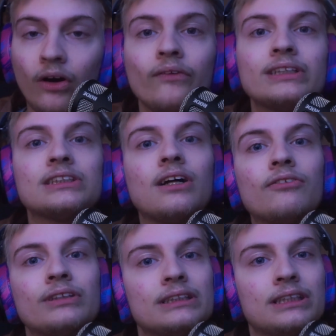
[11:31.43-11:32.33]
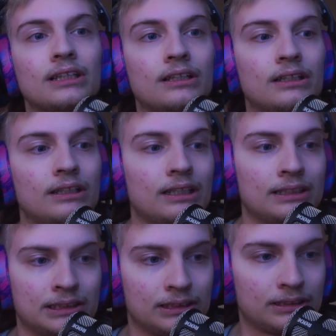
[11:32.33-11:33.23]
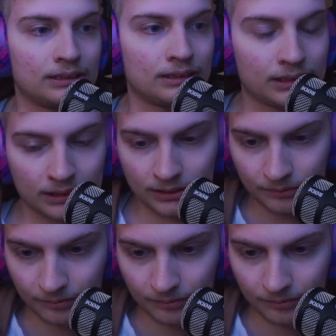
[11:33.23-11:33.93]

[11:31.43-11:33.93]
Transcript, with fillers: All this stuff is is is